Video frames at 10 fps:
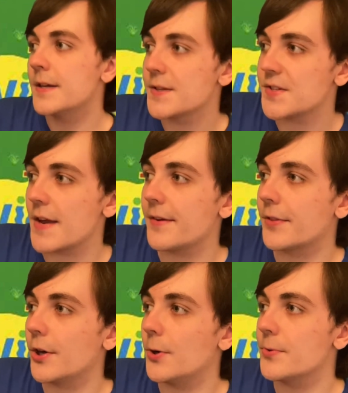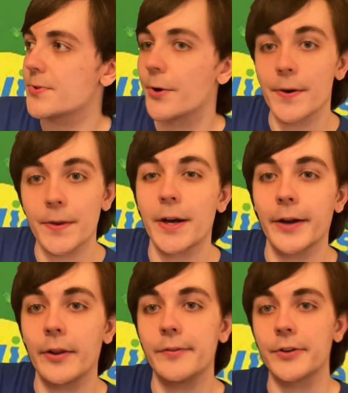saving those during the
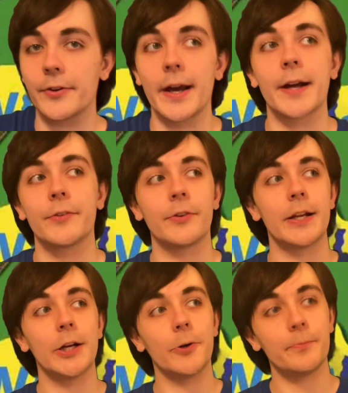9-11 attacks, you know